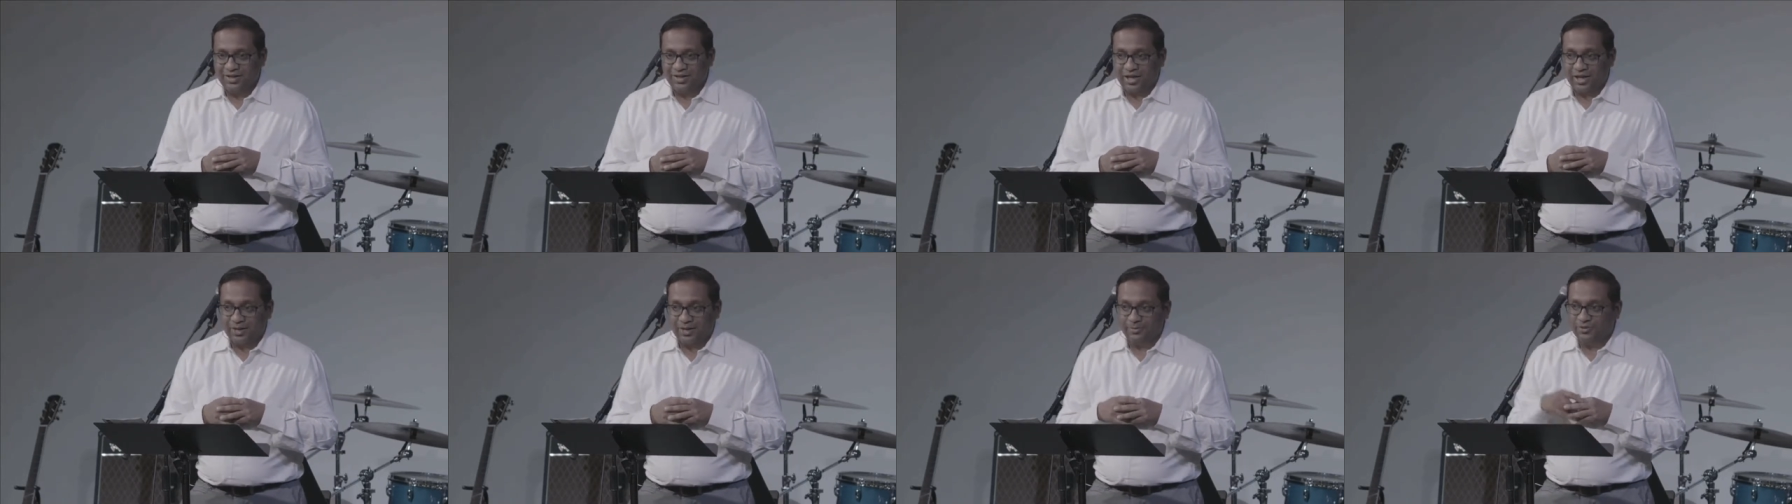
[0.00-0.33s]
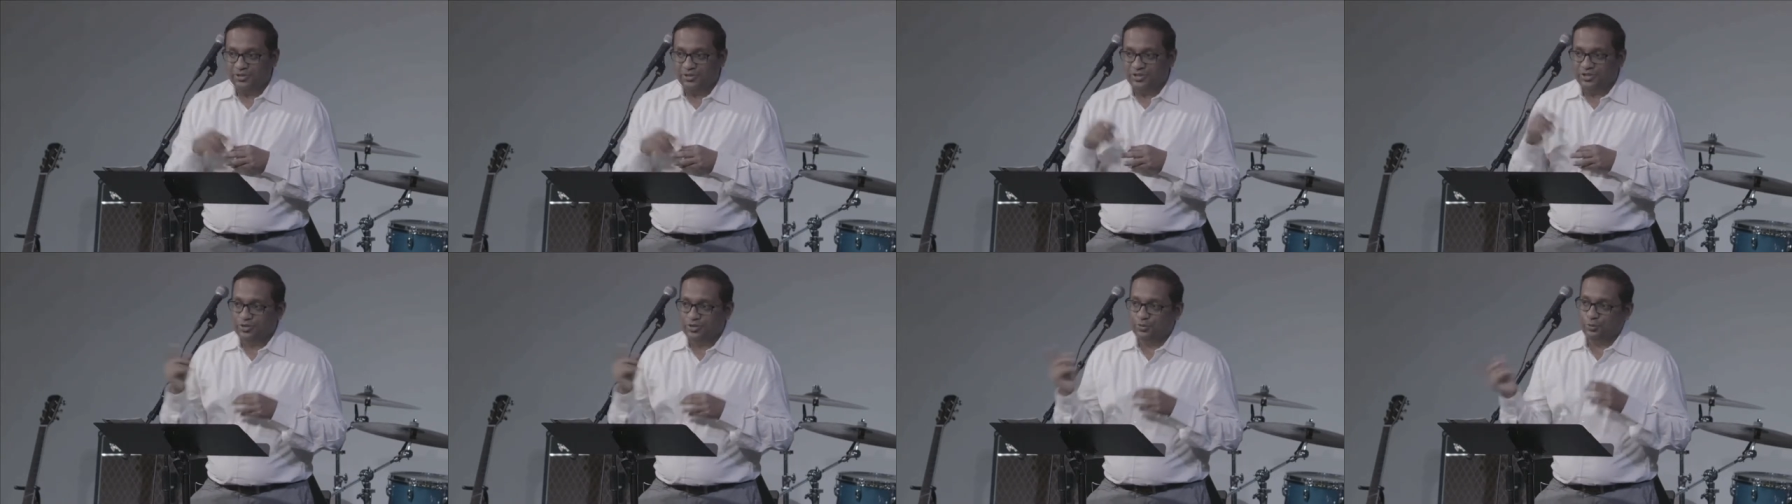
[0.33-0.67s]
I'm
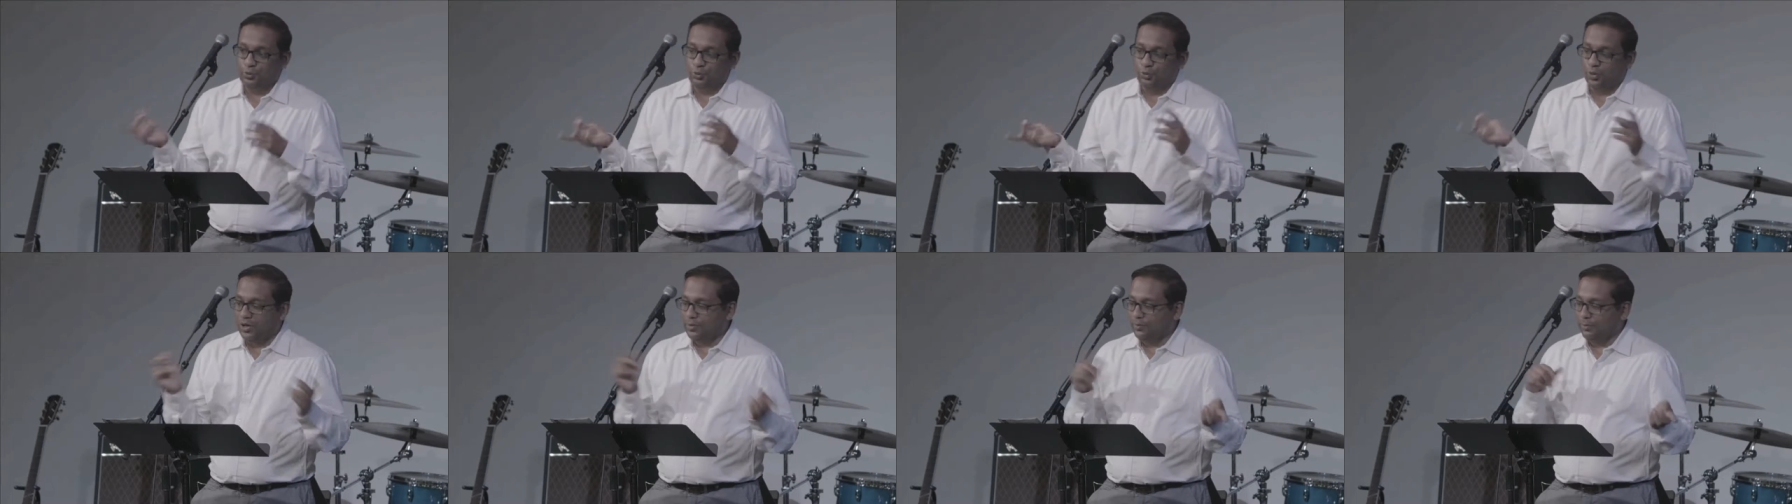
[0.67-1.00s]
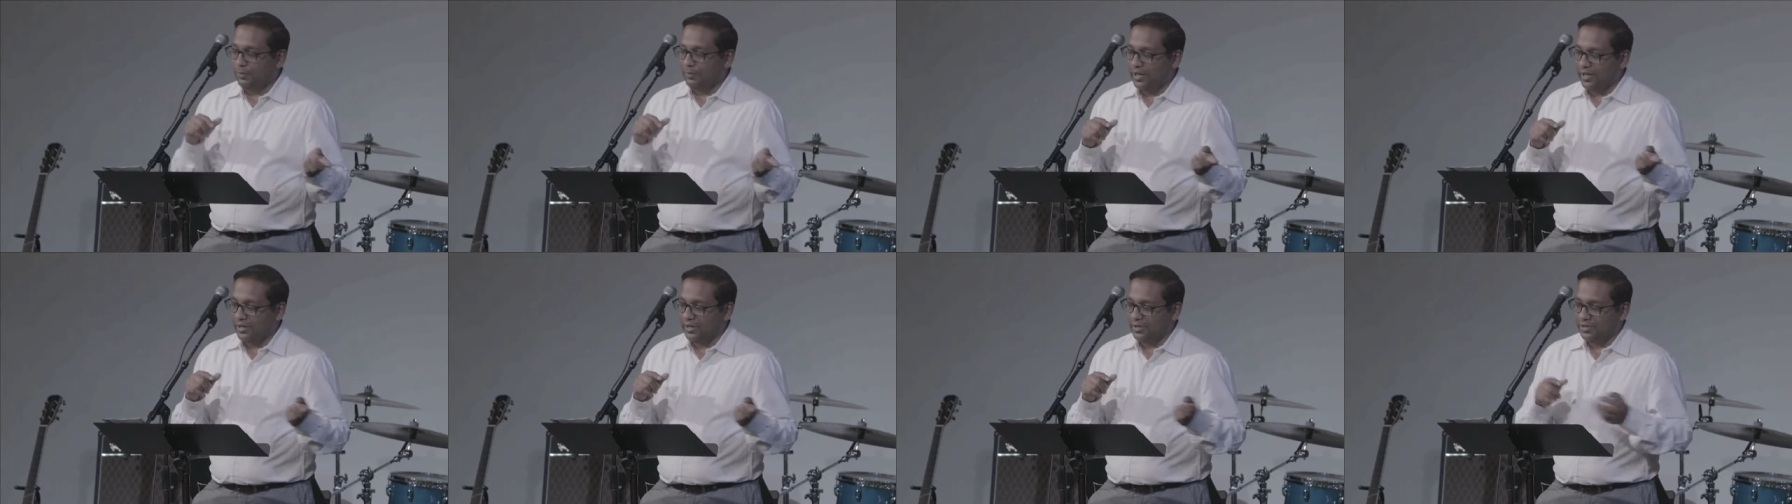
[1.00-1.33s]
just one
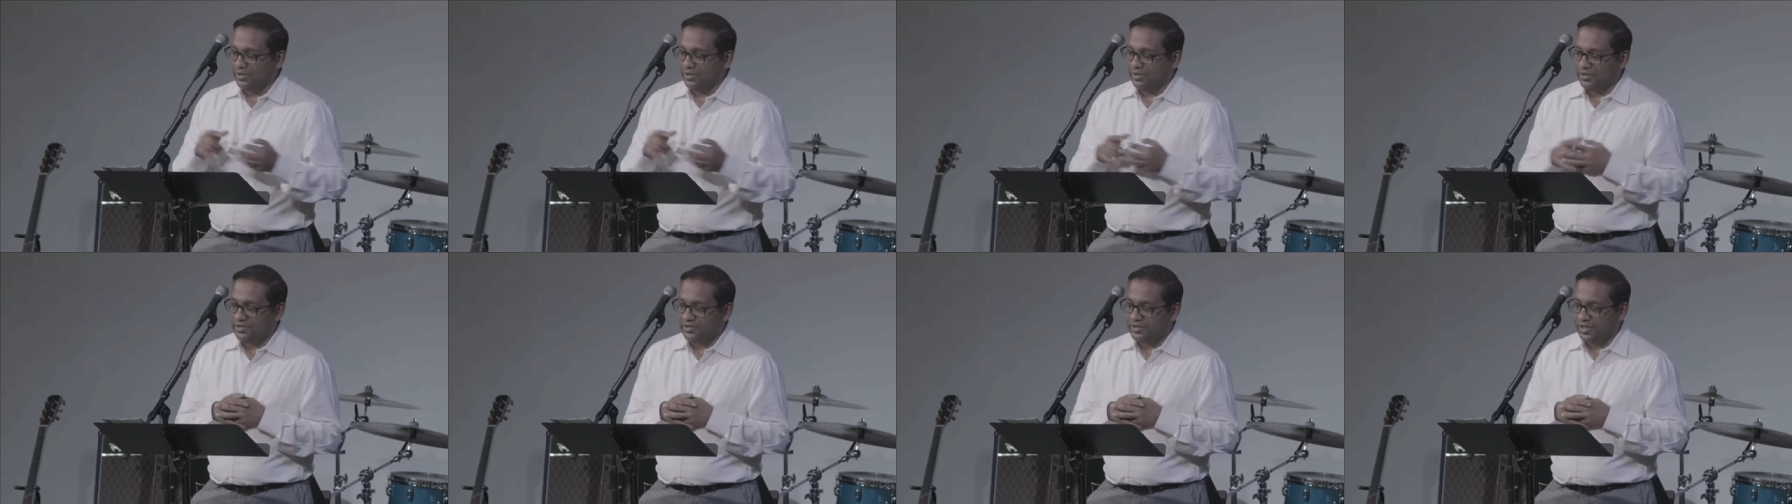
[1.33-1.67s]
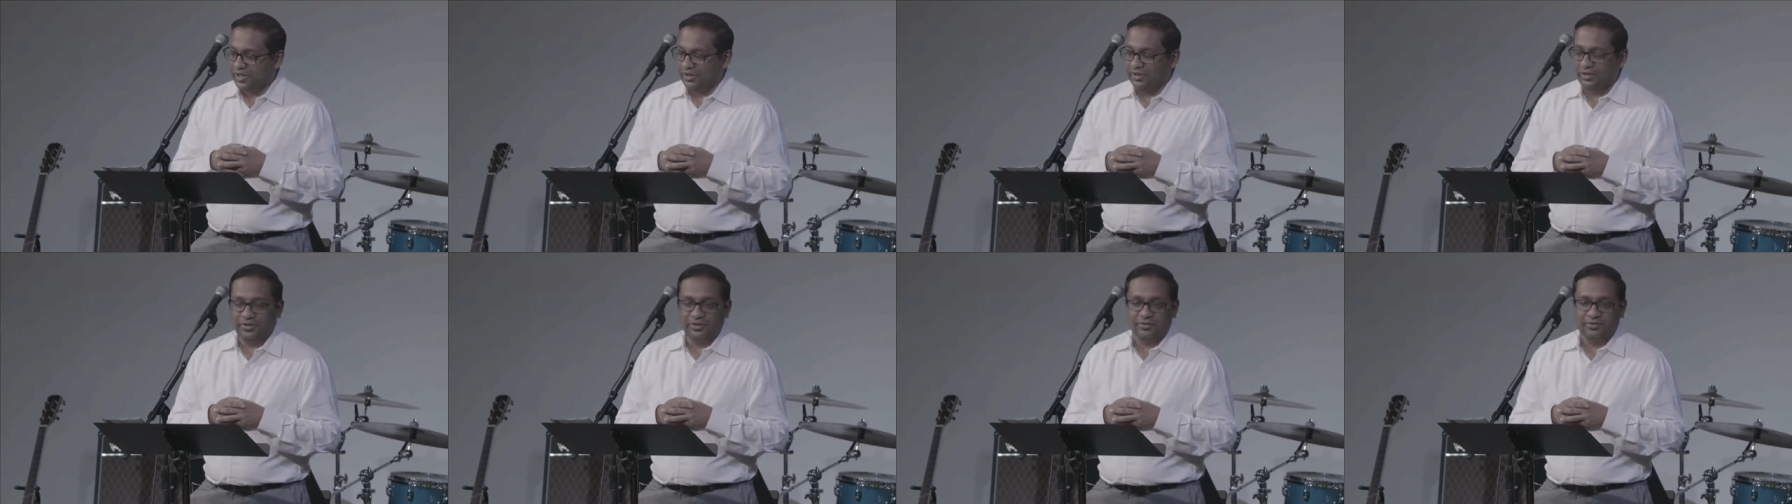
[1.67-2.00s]
beggar
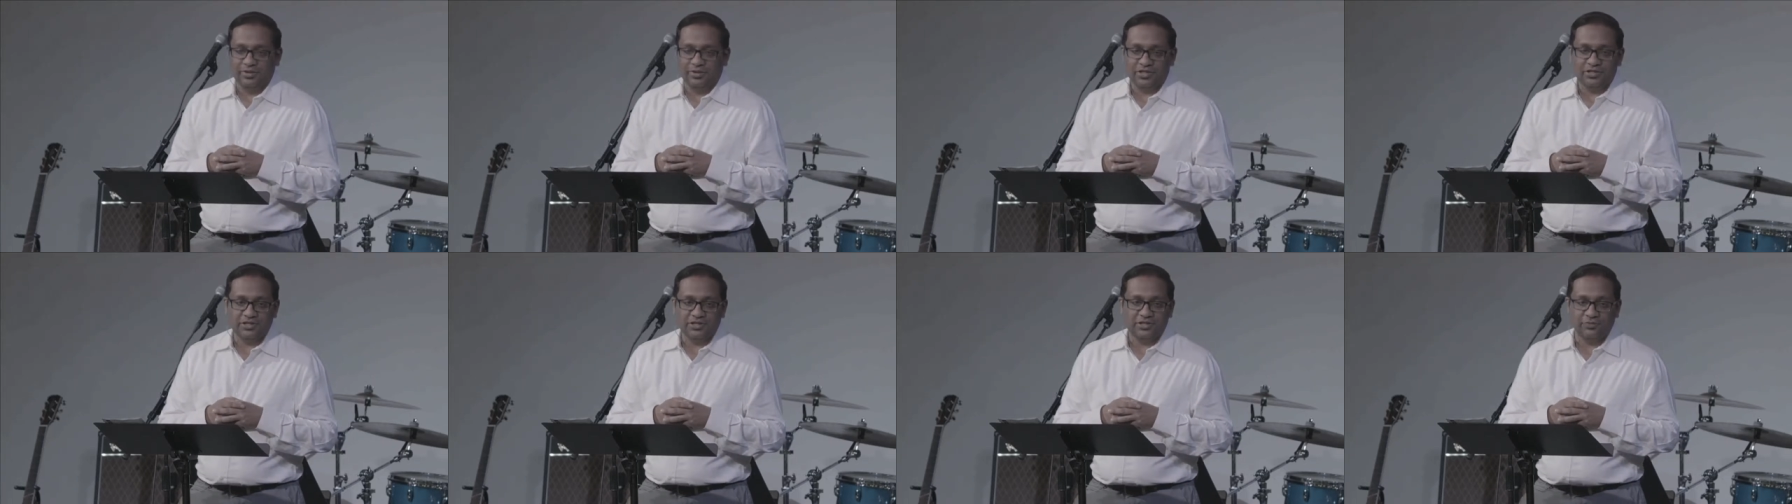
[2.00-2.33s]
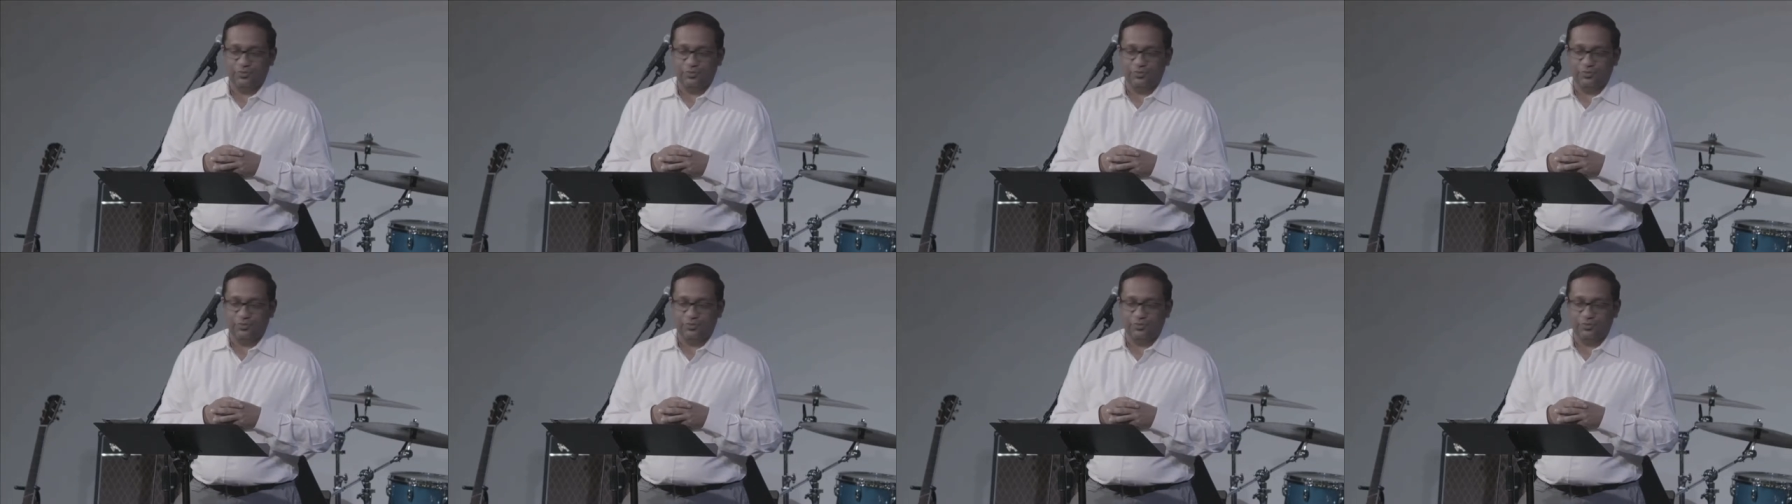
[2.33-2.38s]
telling the rest